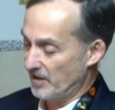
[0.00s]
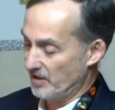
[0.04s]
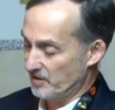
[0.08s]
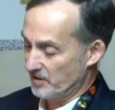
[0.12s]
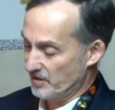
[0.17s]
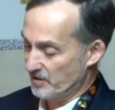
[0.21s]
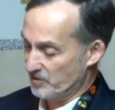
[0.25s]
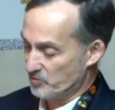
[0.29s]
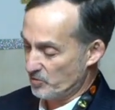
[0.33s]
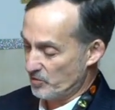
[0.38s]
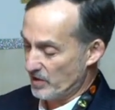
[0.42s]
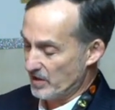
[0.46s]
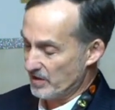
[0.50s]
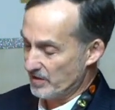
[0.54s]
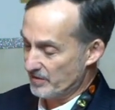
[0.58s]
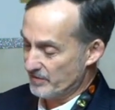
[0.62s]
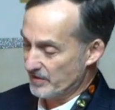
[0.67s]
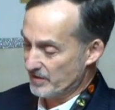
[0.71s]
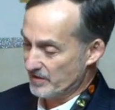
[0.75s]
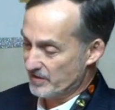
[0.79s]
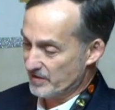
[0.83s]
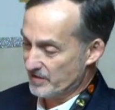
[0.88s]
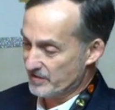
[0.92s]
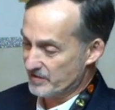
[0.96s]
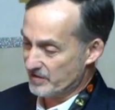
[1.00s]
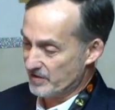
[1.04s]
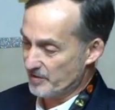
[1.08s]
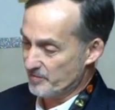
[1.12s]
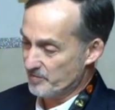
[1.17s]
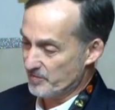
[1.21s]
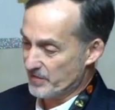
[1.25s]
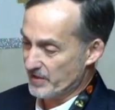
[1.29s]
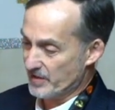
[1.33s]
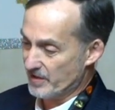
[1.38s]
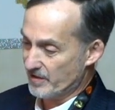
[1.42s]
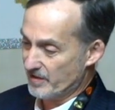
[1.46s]
is relevant to
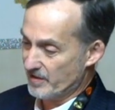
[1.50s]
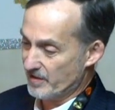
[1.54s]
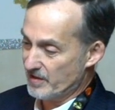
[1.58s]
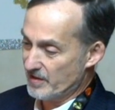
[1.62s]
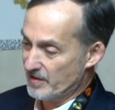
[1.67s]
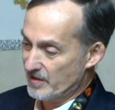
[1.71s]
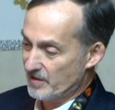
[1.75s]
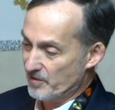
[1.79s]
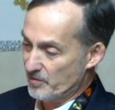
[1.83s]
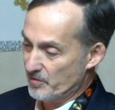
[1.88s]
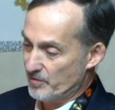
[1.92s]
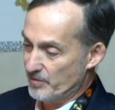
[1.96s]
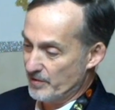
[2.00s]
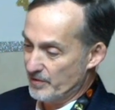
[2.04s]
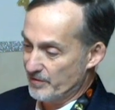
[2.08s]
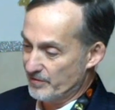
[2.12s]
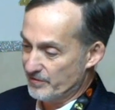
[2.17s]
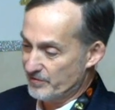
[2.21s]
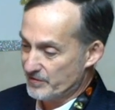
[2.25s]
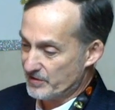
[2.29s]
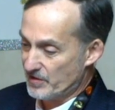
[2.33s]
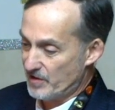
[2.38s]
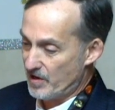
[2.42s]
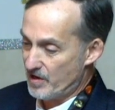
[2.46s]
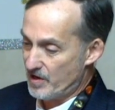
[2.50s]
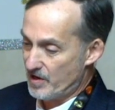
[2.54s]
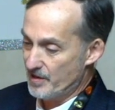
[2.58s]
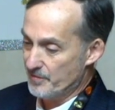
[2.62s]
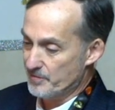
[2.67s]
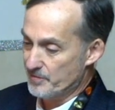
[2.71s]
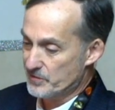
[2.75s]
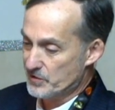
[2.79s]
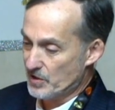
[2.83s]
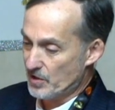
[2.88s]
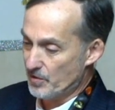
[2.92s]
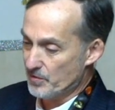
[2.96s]
something we saw.
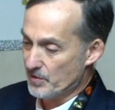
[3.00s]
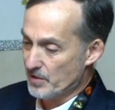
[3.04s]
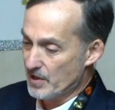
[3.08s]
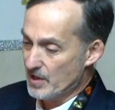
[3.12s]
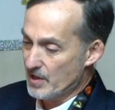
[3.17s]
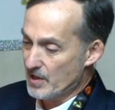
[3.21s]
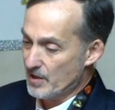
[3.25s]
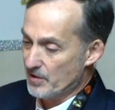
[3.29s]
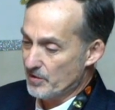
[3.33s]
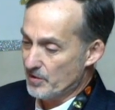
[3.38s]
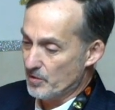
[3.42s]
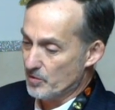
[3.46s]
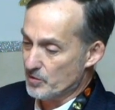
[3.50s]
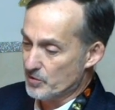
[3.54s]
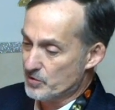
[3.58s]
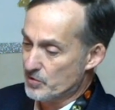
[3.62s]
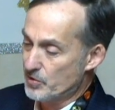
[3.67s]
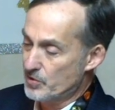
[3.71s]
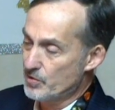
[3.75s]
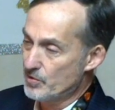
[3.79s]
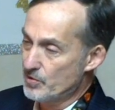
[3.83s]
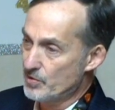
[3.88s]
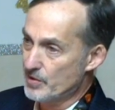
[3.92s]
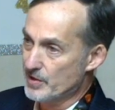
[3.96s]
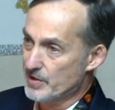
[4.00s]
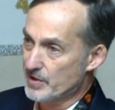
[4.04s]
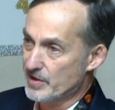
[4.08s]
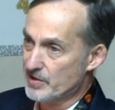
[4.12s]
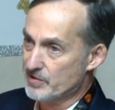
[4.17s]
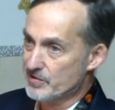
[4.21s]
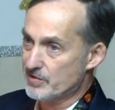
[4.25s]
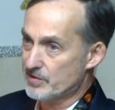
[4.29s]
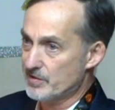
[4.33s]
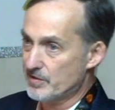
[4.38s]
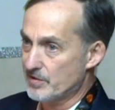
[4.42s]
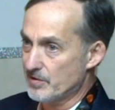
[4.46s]
So there were two
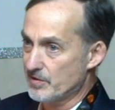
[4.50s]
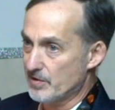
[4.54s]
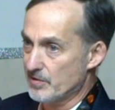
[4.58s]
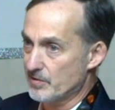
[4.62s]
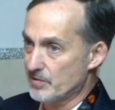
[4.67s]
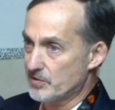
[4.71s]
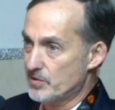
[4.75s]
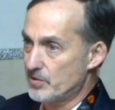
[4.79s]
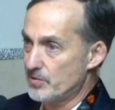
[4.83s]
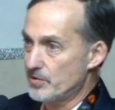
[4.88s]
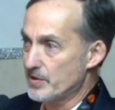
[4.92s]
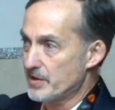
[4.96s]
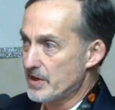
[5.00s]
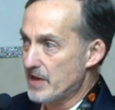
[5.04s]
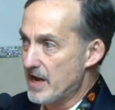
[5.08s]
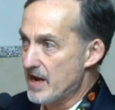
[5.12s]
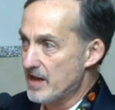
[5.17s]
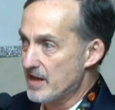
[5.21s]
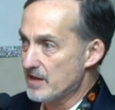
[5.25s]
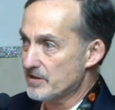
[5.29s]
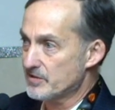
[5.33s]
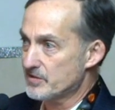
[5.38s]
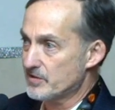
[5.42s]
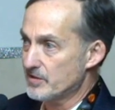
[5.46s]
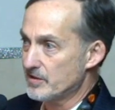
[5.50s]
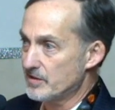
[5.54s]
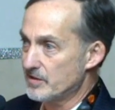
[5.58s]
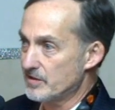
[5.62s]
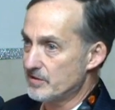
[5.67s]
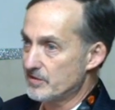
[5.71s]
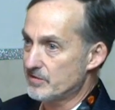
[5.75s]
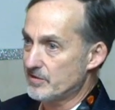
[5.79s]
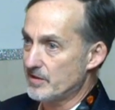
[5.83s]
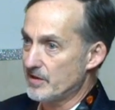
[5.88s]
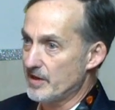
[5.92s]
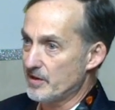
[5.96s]

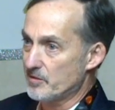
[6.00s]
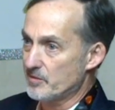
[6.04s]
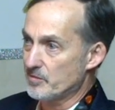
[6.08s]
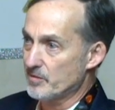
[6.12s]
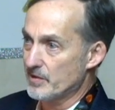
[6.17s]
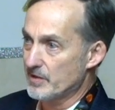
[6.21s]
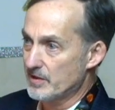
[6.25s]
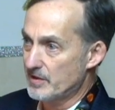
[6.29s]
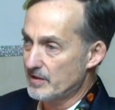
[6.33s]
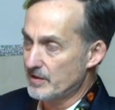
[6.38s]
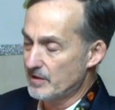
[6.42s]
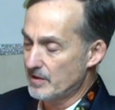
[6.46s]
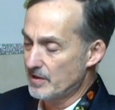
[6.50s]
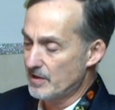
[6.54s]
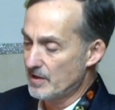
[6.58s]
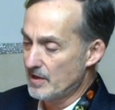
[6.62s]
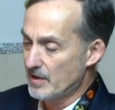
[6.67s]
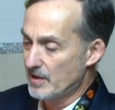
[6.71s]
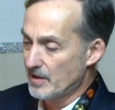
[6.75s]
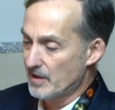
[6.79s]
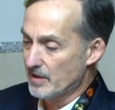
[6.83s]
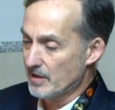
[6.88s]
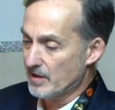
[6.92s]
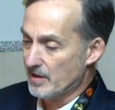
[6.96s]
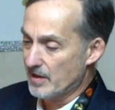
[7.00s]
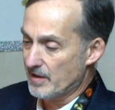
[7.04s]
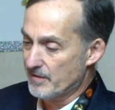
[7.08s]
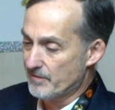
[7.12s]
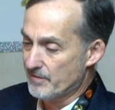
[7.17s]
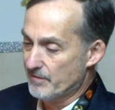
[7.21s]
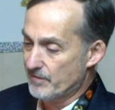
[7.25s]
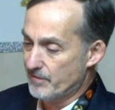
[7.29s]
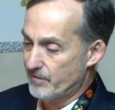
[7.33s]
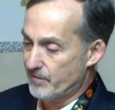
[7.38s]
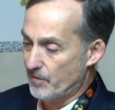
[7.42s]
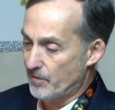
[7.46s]
analyses that really
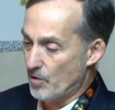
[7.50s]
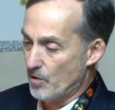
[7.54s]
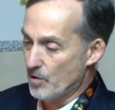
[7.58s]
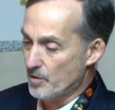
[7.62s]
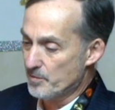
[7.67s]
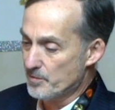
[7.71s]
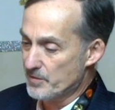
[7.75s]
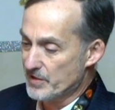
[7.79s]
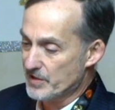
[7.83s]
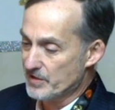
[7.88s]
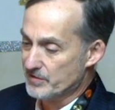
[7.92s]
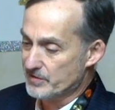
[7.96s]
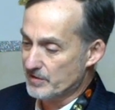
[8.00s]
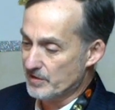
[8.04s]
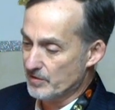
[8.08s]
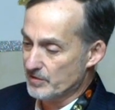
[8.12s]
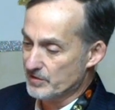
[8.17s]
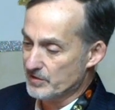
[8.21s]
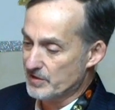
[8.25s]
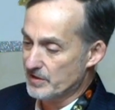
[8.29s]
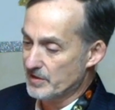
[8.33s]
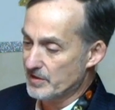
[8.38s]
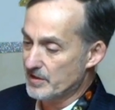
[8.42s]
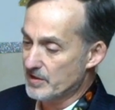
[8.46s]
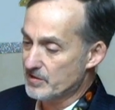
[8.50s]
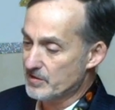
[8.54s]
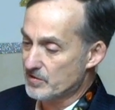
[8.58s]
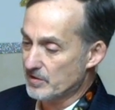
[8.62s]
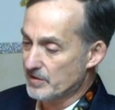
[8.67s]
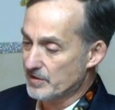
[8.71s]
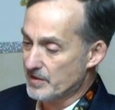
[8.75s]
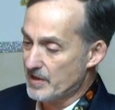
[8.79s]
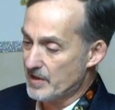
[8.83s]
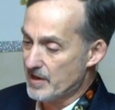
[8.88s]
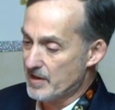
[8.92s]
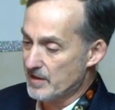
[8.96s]
form this. There was the
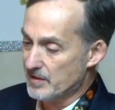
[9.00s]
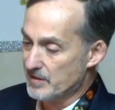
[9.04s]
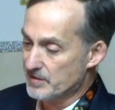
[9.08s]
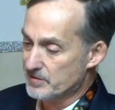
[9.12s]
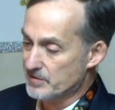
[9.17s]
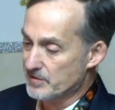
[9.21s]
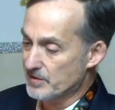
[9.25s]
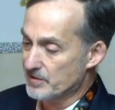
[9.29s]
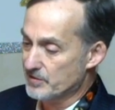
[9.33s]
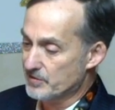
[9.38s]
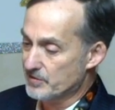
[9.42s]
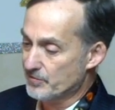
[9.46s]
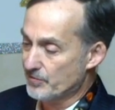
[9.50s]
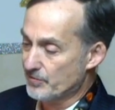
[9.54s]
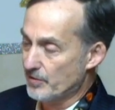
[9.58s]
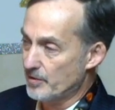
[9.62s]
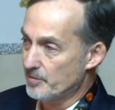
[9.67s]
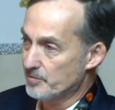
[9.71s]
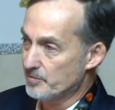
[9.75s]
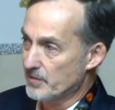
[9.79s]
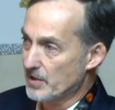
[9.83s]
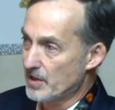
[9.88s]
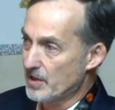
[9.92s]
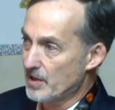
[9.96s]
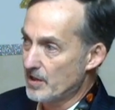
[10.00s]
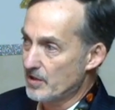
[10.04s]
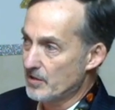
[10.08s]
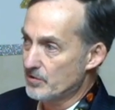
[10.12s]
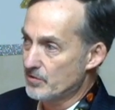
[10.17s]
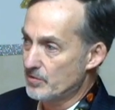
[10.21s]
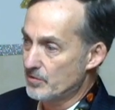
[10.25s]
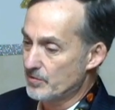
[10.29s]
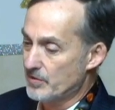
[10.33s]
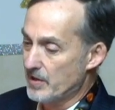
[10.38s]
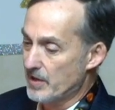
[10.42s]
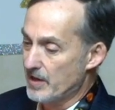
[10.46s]
initial analysis from
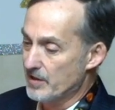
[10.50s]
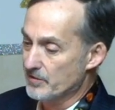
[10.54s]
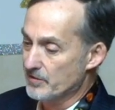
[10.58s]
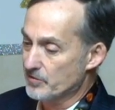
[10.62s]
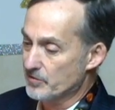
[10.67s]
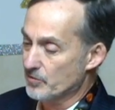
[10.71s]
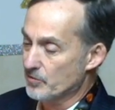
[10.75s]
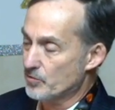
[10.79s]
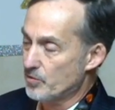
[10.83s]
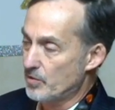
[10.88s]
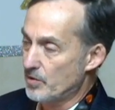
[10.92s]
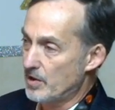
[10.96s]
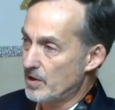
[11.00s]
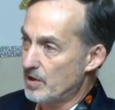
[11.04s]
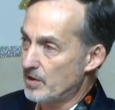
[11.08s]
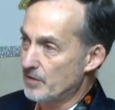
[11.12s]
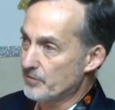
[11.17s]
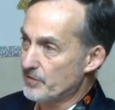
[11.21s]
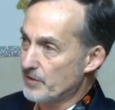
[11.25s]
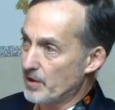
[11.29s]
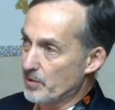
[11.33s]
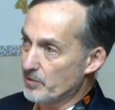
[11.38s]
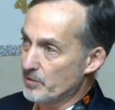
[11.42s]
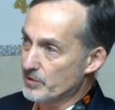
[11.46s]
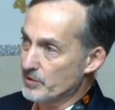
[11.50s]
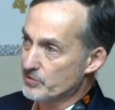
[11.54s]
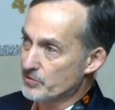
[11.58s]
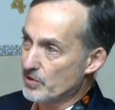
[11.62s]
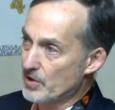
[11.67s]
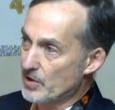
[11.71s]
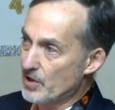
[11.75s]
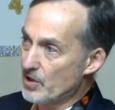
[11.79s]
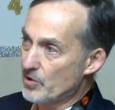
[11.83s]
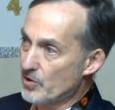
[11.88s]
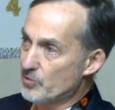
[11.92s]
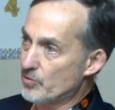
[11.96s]
2012 that was
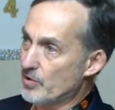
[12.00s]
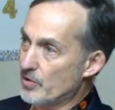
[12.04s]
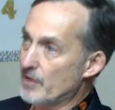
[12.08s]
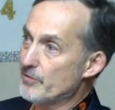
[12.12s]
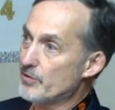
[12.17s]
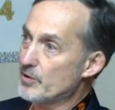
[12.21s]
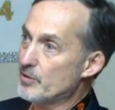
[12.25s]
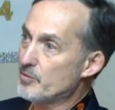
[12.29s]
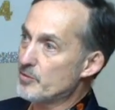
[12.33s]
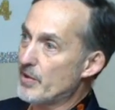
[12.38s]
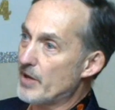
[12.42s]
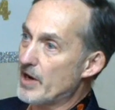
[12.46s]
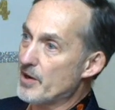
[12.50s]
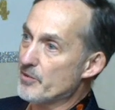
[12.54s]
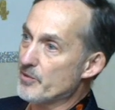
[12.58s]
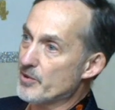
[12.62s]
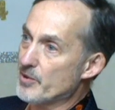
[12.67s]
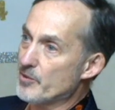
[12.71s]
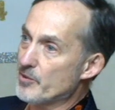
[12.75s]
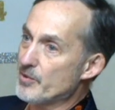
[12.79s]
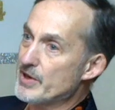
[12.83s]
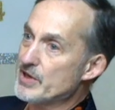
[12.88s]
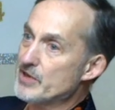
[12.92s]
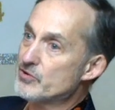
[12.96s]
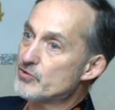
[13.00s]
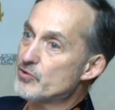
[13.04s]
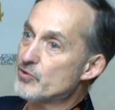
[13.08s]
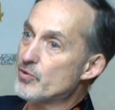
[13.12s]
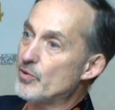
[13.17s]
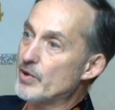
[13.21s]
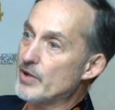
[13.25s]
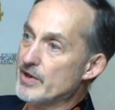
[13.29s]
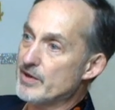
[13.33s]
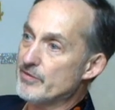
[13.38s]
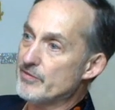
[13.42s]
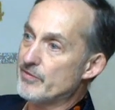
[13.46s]
driven by we reached
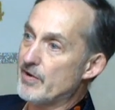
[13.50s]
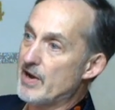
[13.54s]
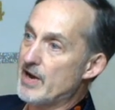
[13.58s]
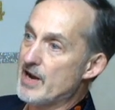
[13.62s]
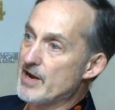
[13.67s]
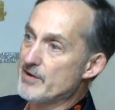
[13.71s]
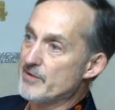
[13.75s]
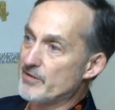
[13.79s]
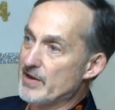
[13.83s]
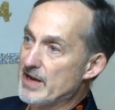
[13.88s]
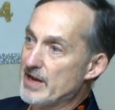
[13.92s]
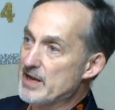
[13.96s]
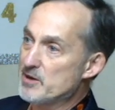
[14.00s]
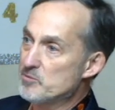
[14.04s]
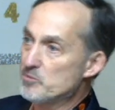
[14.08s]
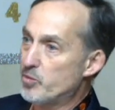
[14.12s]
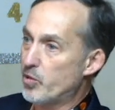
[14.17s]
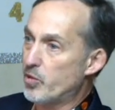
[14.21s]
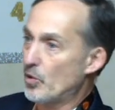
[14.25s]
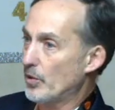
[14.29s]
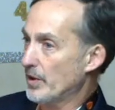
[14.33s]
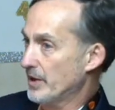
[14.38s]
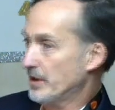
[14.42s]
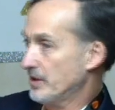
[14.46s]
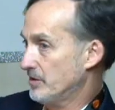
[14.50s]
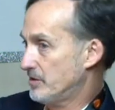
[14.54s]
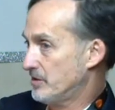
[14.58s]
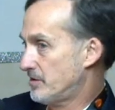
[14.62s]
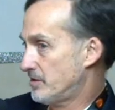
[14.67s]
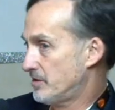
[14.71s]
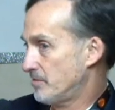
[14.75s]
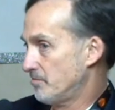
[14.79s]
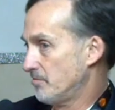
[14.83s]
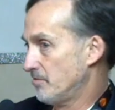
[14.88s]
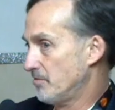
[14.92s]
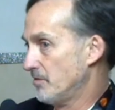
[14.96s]
25
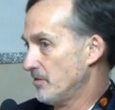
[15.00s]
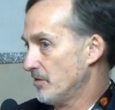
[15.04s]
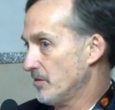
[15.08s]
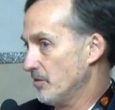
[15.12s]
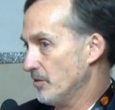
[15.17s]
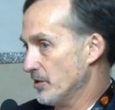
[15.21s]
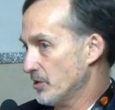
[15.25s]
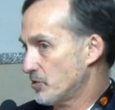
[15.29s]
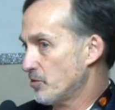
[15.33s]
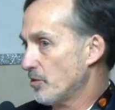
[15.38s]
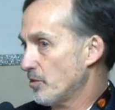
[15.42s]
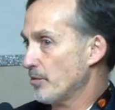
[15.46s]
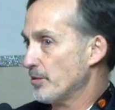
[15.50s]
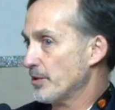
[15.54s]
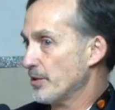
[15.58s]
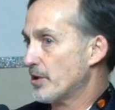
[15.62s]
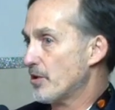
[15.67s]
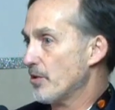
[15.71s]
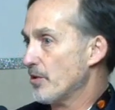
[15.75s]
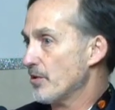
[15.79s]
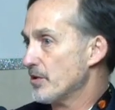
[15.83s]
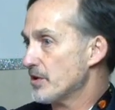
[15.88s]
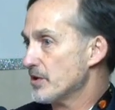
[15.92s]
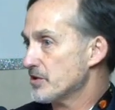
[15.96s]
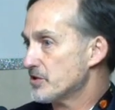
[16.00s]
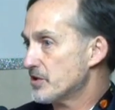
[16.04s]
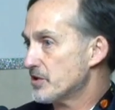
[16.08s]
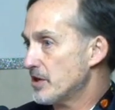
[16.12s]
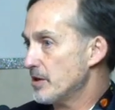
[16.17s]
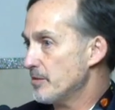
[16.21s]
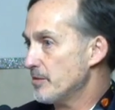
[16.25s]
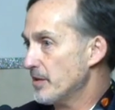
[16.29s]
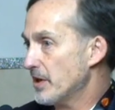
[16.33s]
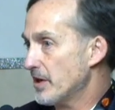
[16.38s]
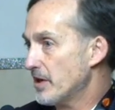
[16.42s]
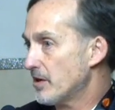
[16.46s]
endpoints, which were recurrent
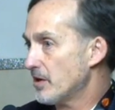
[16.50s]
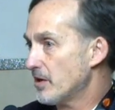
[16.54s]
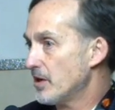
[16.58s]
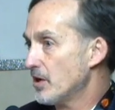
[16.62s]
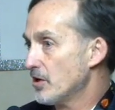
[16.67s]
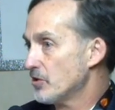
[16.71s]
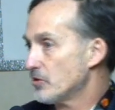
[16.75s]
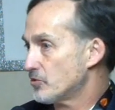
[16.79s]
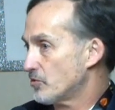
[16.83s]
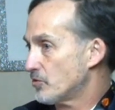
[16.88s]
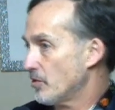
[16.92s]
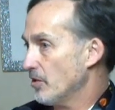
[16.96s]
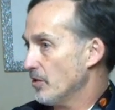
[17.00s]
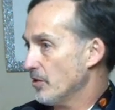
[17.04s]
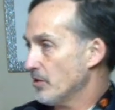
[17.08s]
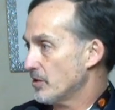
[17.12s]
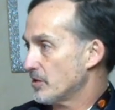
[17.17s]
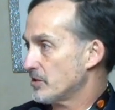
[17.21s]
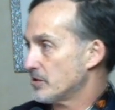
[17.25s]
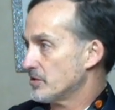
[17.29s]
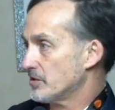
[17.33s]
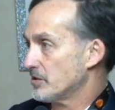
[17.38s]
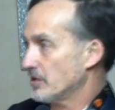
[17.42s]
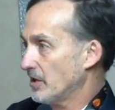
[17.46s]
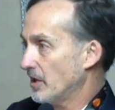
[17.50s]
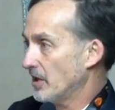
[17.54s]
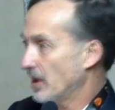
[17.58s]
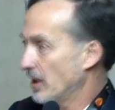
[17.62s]
ischemic strokes.